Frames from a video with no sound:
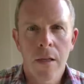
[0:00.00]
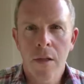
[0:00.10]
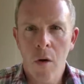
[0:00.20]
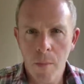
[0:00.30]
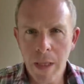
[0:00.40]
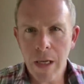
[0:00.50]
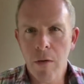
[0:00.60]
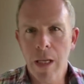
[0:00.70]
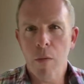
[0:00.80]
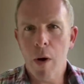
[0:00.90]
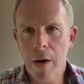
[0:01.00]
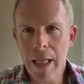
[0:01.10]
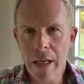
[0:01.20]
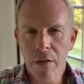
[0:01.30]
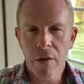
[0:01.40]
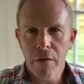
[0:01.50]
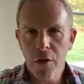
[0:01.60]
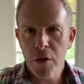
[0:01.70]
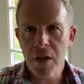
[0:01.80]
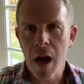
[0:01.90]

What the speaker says: So I'm literally wearing these for the first